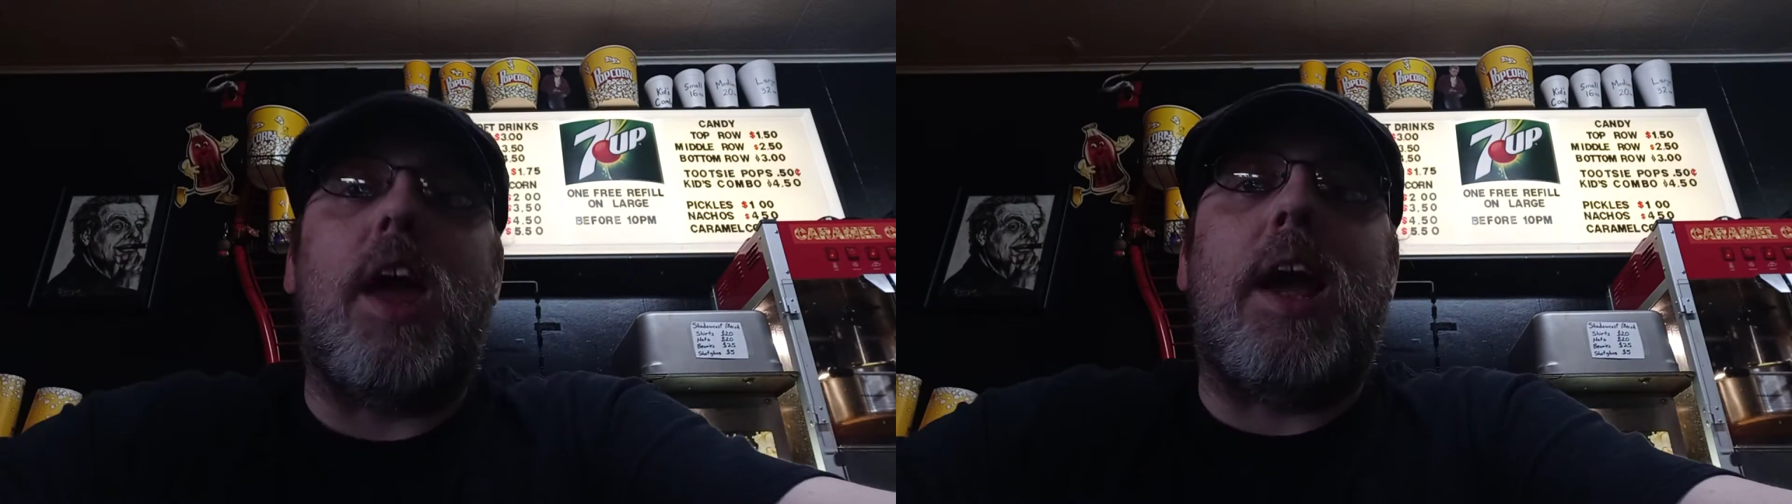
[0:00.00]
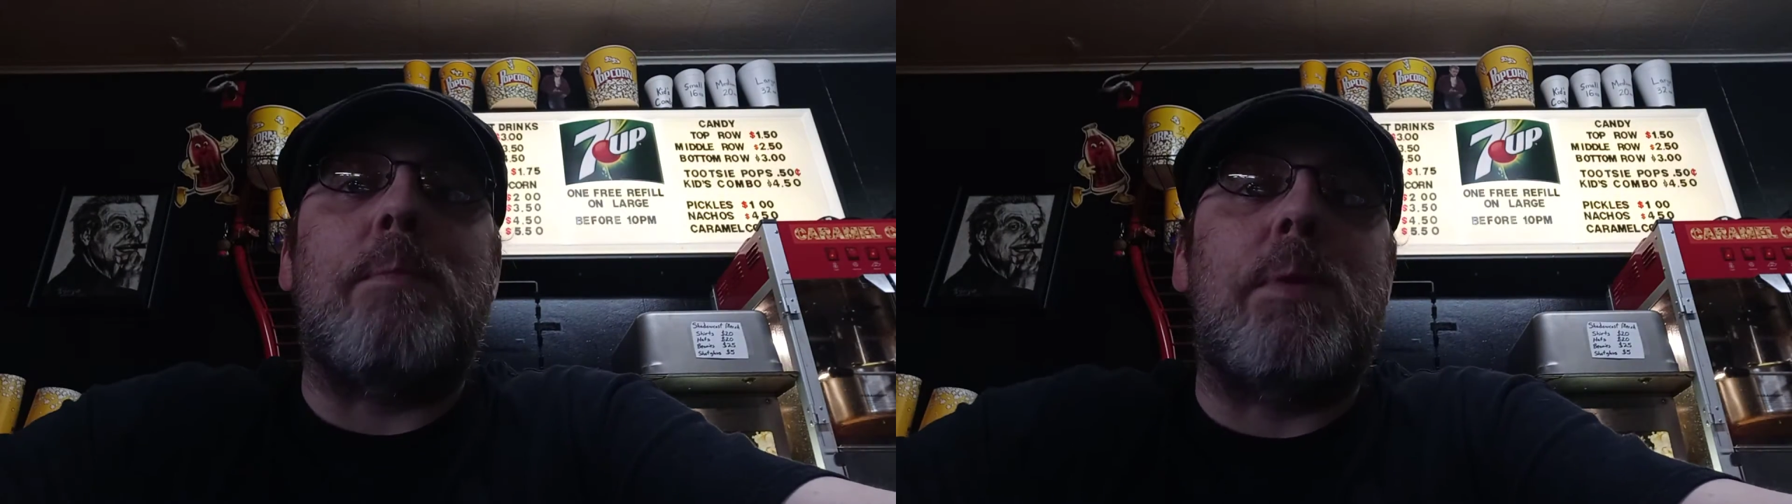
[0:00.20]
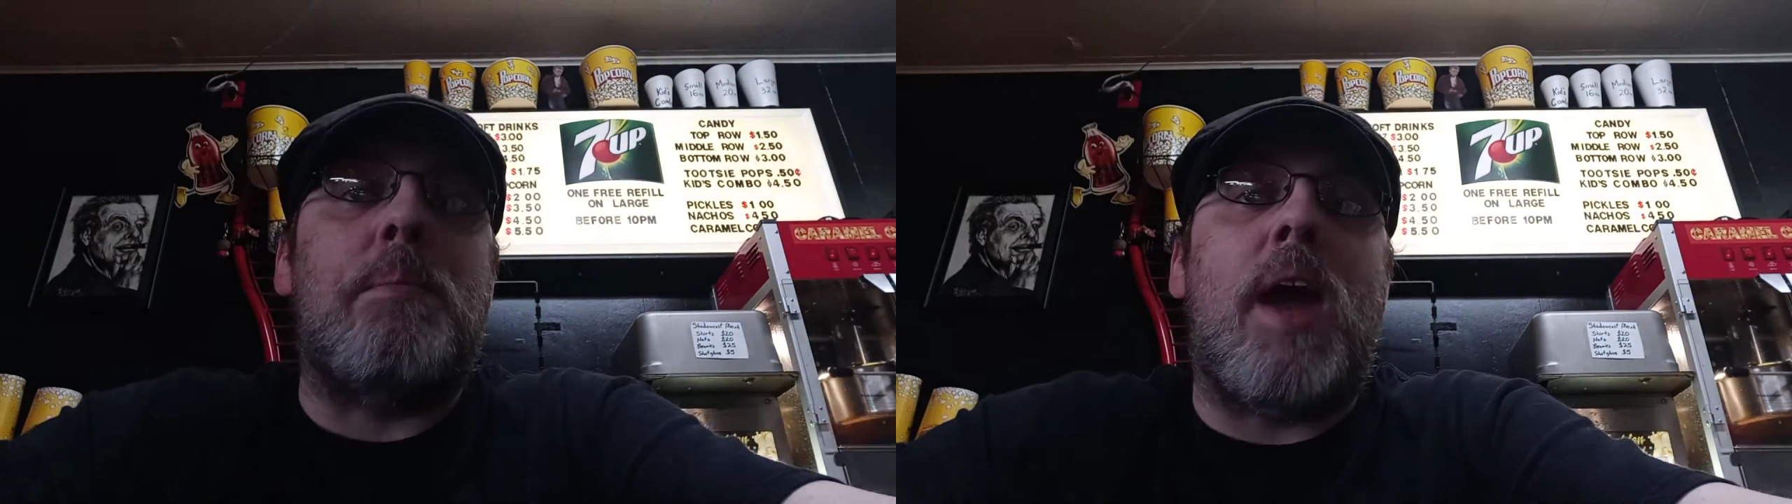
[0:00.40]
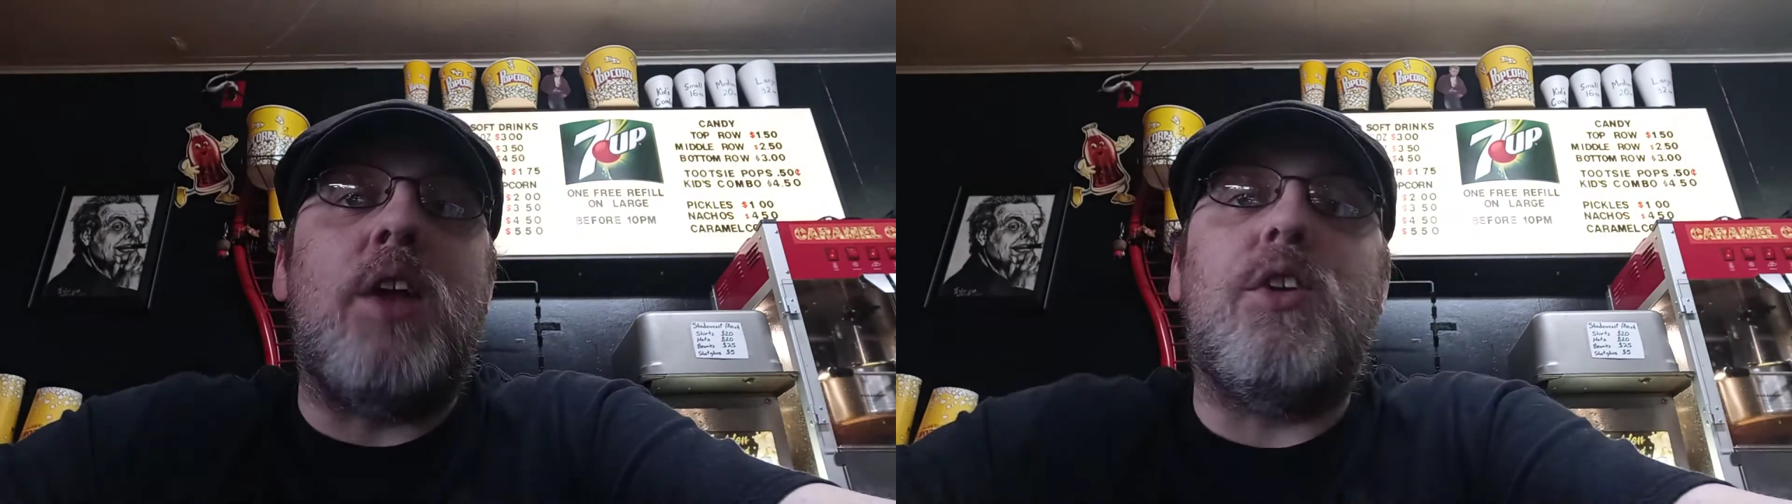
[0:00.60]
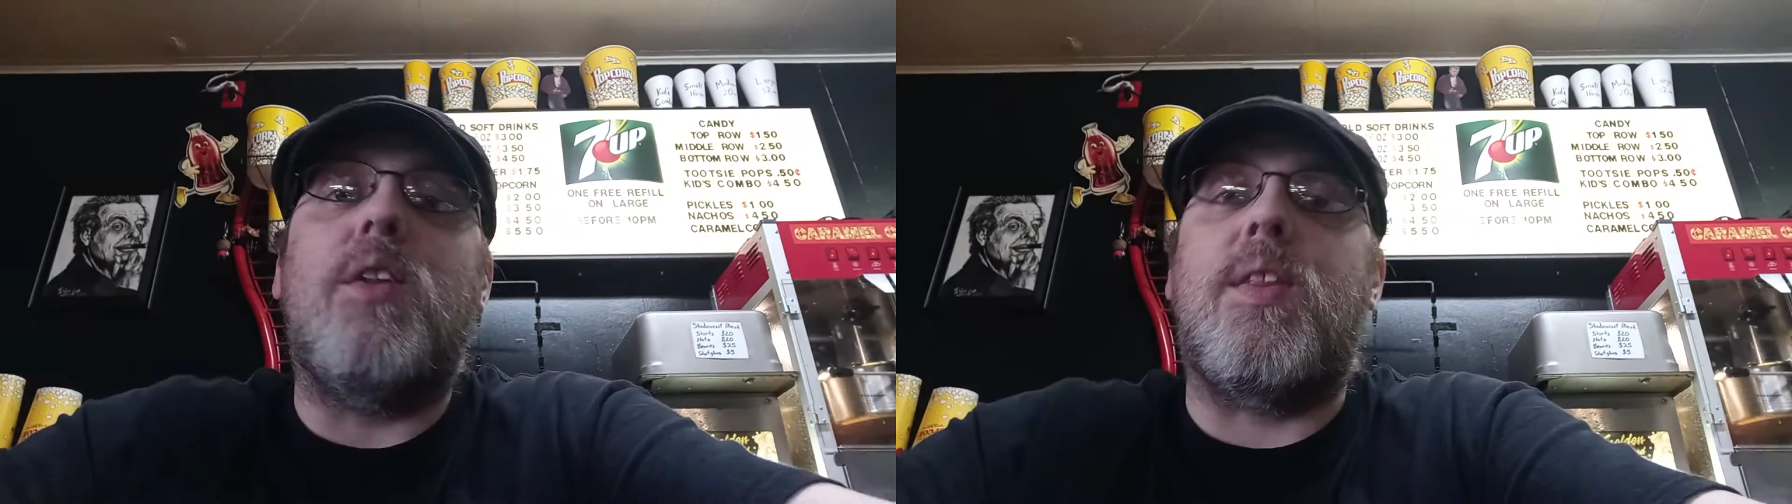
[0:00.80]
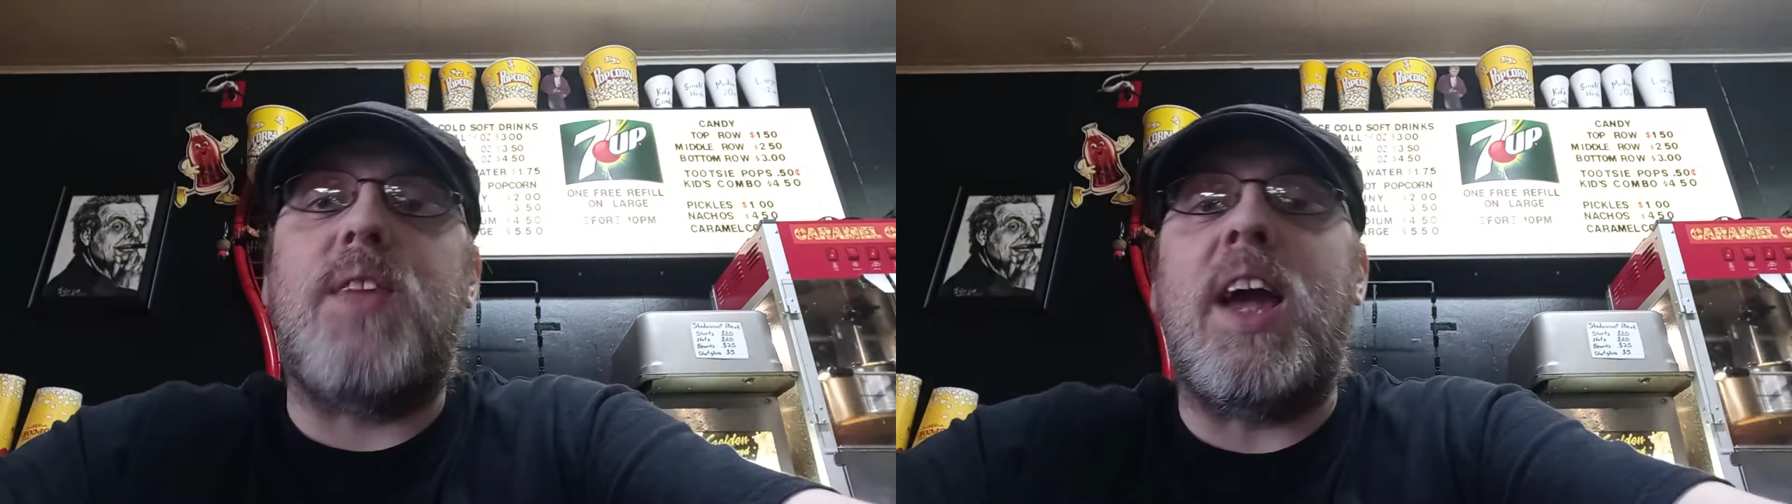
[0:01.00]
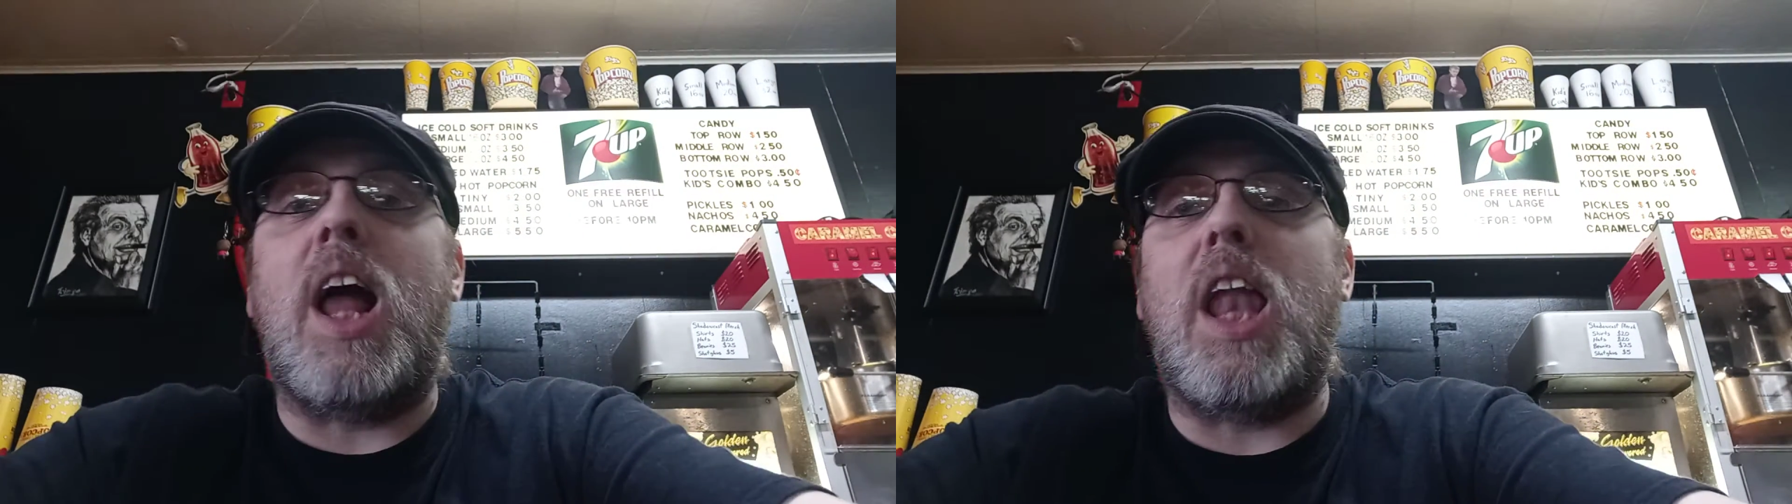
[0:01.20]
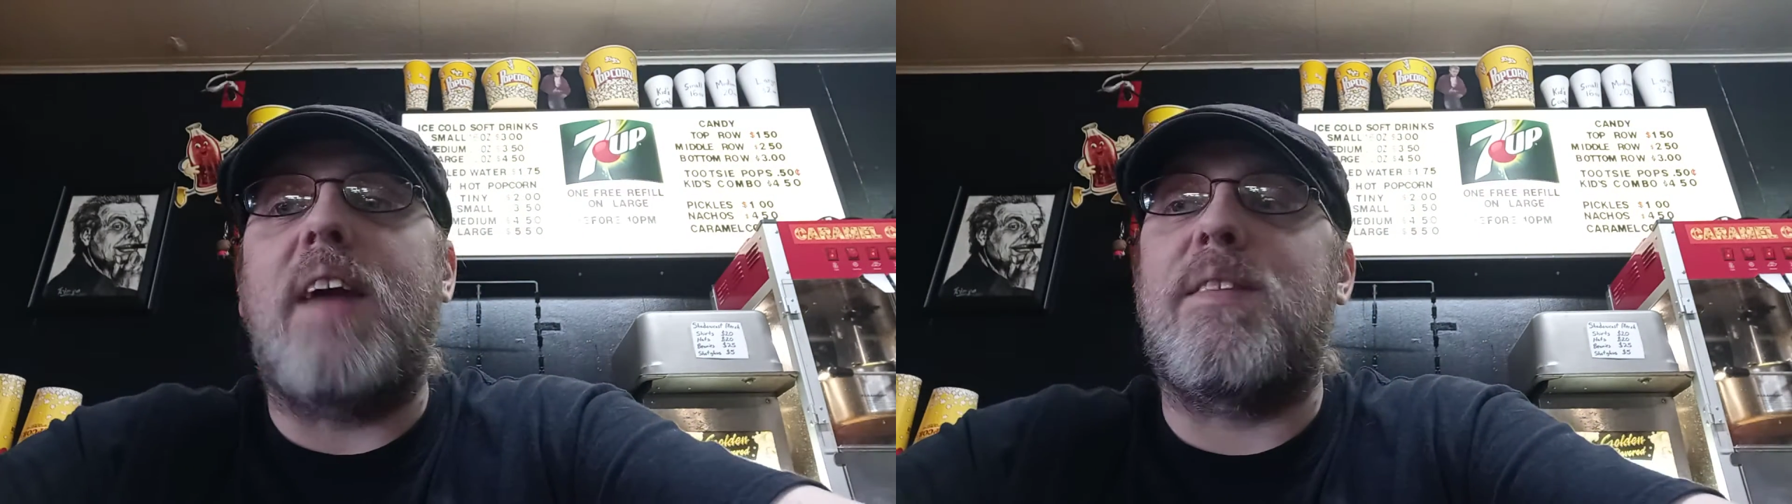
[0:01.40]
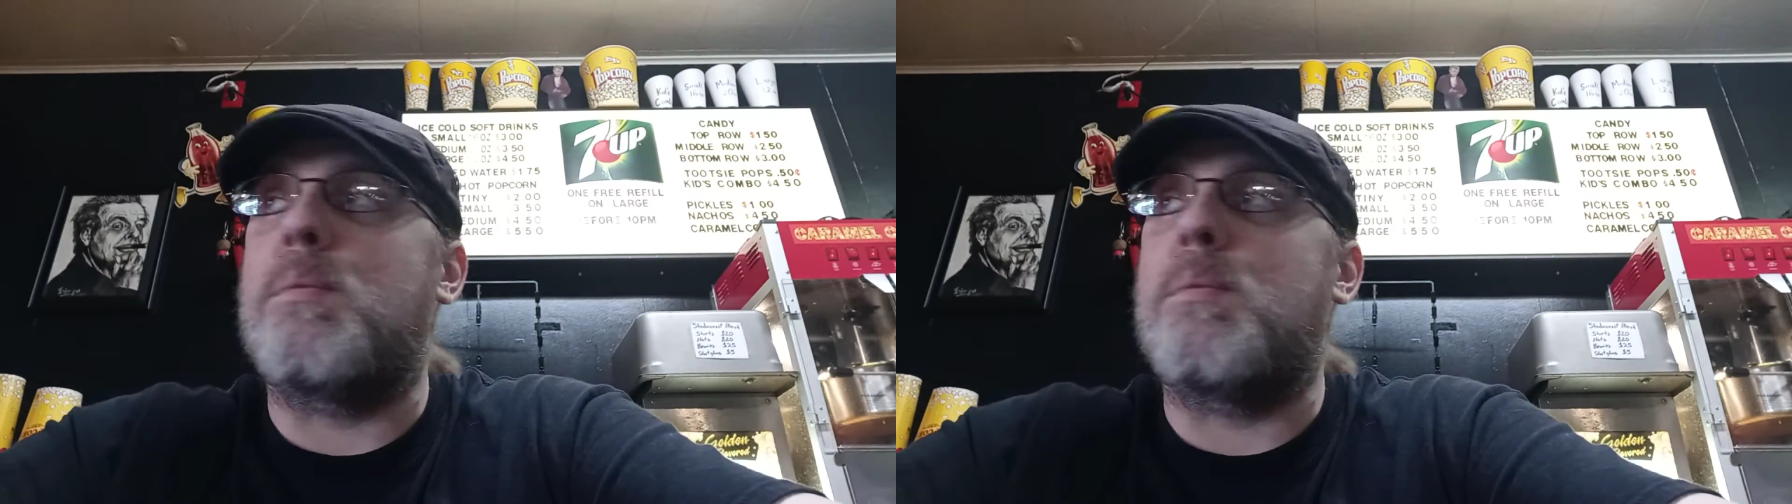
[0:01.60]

take up the mantle, the thing I like